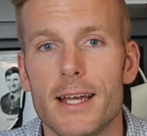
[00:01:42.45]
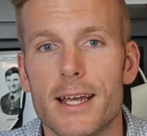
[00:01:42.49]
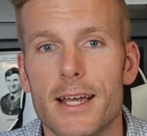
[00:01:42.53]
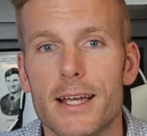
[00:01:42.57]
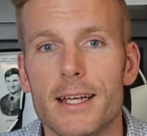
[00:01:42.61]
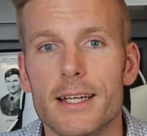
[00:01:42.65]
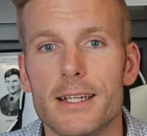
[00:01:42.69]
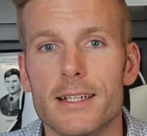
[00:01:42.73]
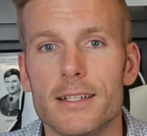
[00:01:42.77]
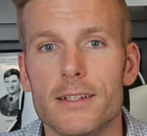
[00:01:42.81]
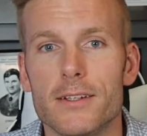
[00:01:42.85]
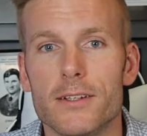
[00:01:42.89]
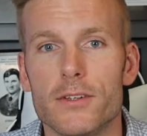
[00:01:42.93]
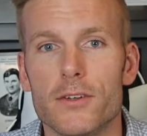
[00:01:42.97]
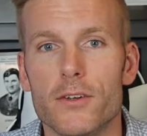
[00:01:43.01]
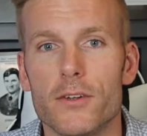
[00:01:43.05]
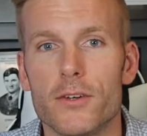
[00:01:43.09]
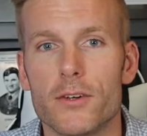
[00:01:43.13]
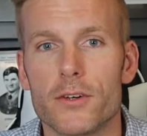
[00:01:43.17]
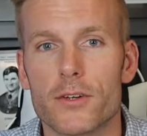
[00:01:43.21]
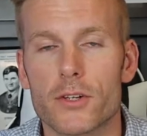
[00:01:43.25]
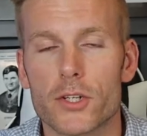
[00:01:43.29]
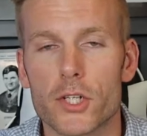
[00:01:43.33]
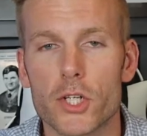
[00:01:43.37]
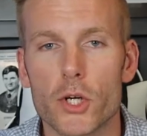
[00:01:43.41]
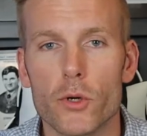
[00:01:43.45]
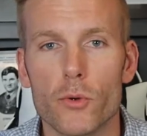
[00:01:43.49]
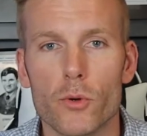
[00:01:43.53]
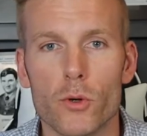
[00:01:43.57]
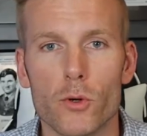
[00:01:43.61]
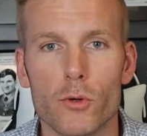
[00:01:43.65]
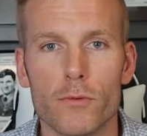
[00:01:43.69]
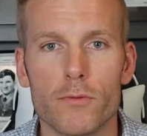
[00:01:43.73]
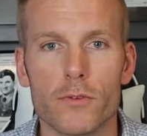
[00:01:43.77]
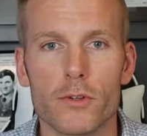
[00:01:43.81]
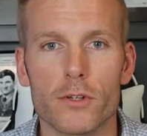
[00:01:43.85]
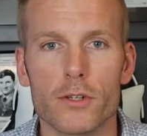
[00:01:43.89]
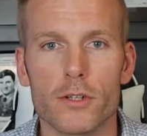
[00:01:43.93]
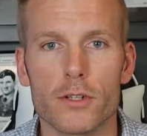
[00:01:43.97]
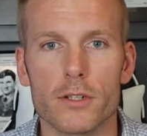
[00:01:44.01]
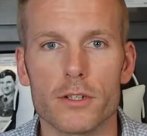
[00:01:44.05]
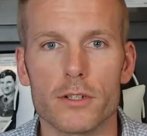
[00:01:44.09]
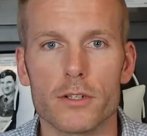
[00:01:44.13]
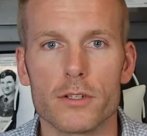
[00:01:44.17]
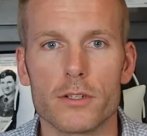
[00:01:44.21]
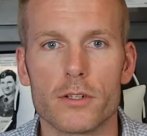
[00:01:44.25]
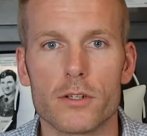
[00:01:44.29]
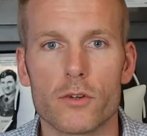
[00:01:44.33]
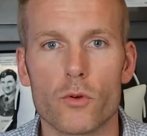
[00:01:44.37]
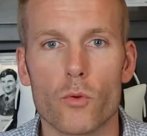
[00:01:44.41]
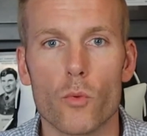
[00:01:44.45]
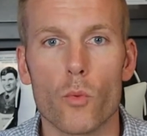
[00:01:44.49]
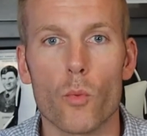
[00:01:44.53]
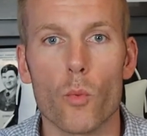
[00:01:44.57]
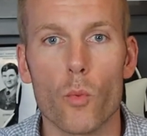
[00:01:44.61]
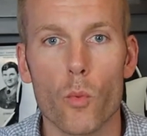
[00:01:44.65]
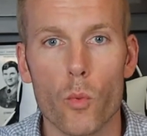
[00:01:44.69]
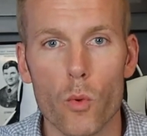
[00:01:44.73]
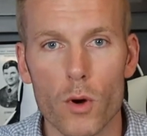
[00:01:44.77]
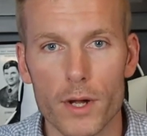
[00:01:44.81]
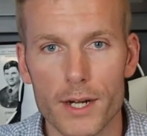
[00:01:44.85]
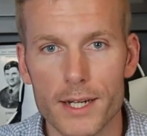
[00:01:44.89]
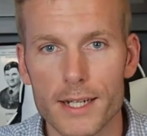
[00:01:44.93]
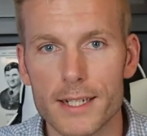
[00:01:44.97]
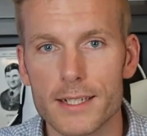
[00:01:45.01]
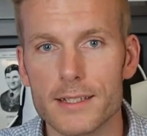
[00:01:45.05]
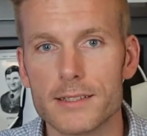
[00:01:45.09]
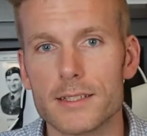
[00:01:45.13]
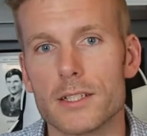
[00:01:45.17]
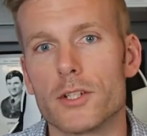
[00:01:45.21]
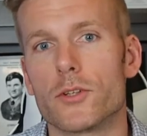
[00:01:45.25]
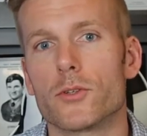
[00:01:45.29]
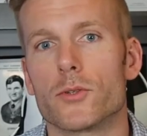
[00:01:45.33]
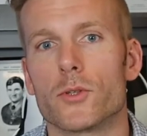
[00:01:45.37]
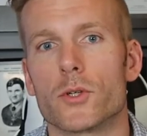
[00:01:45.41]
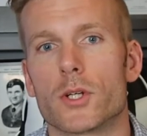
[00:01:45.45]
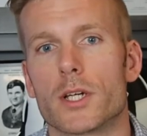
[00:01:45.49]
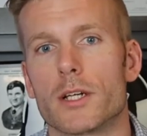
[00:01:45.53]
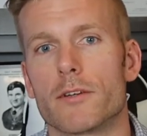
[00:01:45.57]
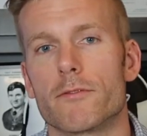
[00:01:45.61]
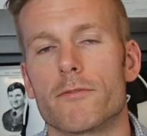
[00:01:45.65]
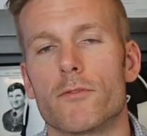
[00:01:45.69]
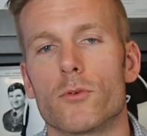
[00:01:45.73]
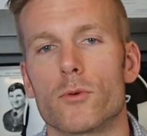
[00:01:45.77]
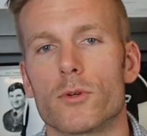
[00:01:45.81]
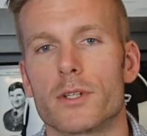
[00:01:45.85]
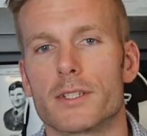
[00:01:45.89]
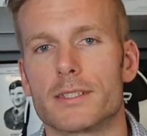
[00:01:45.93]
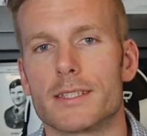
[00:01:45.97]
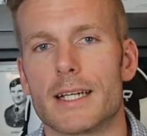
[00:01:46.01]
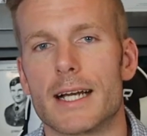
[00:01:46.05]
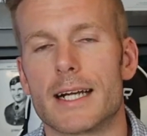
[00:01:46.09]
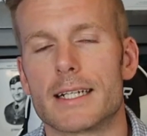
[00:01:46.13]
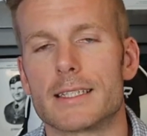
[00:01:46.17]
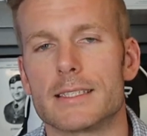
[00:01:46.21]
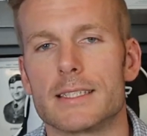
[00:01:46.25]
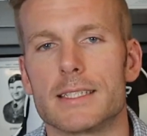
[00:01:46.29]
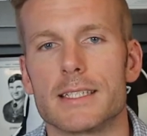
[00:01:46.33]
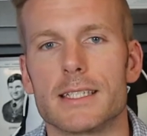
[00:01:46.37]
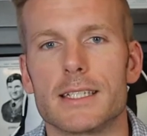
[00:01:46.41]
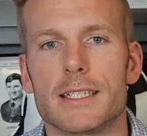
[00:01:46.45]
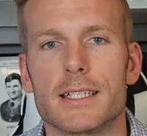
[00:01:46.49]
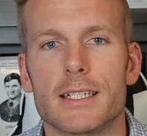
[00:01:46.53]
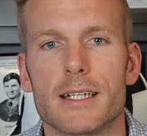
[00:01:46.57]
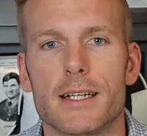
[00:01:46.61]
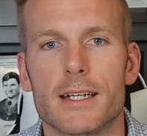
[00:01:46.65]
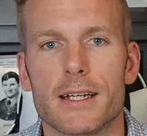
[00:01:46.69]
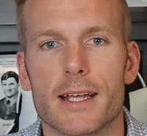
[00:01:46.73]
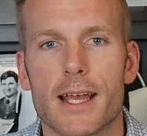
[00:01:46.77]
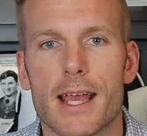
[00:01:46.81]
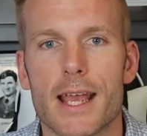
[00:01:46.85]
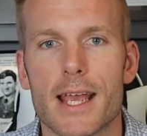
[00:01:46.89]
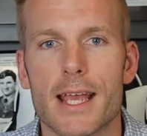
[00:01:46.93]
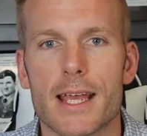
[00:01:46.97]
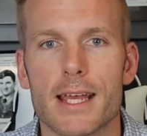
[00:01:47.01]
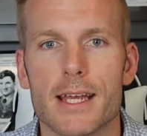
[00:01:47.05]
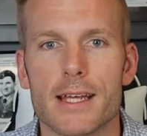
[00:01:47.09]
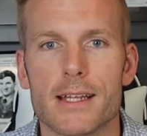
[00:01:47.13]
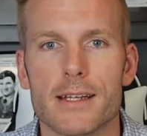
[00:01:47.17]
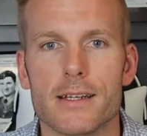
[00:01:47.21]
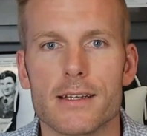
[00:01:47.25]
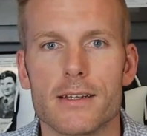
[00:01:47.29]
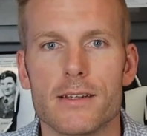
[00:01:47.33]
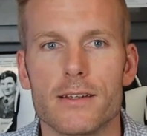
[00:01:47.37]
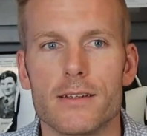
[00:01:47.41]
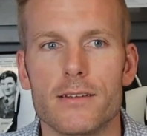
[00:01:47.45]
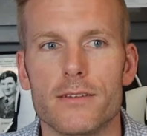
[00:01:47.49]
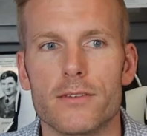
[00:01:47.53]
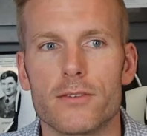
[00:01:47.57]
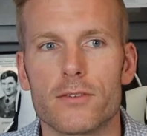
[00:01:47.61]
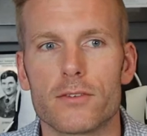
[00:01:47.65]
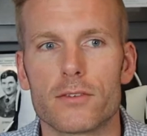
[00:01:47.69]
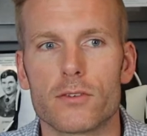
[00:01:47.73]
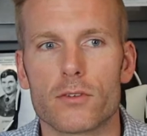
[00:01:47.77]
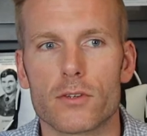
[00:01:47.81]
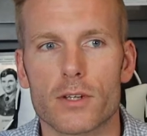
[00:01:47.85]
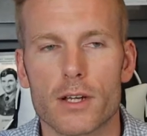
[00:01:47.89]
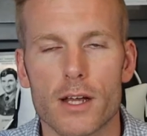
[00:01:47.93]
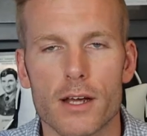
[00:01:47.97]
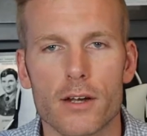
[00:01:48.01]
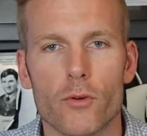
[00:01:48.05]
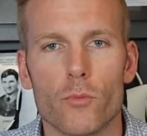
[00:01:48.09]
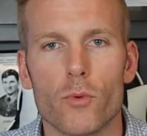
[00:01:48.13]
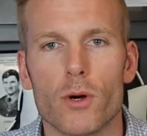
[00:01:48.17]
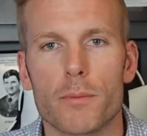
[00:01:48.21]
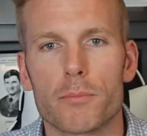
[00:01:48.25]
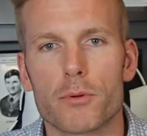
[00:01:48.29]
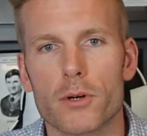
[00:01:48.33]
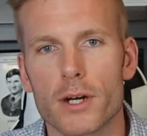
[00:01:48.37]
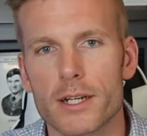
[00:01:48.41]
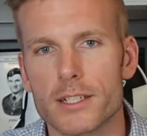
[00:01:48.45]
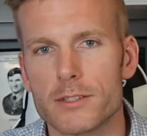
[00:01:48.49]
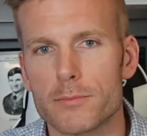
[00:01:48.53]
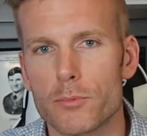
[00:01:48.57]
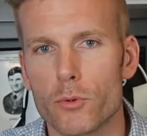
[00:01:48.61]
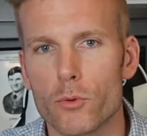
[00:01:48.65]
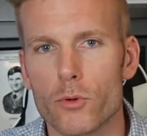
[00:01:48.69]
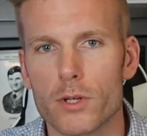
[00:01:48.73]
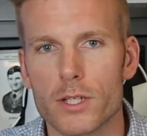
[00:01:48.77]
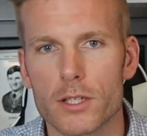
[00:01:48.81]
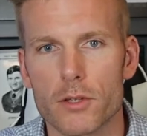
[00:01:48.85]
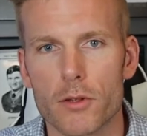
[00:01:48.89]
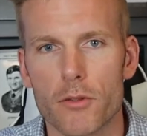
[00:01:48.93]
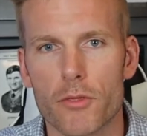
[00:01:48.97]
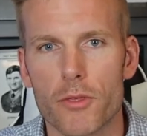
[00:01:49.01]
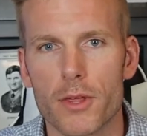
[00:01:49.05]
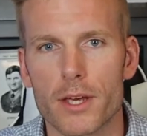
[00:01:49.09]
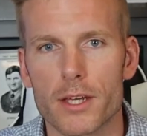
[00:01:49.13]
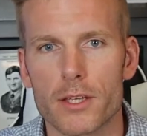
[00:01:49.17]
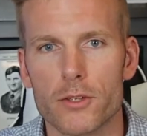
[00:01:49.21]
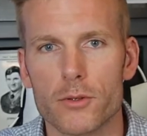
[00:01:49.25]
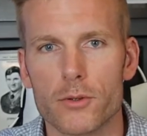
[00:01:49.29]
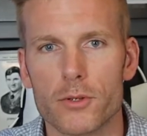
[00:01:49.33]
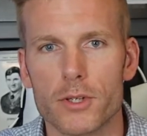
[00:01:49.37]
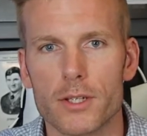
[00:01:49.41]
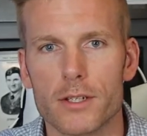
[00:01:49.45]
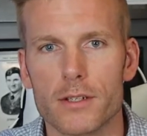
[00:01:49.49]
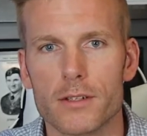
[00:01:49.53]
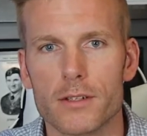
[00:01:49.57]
and go over what it is that you're looking for exactly and kind of what price point you think you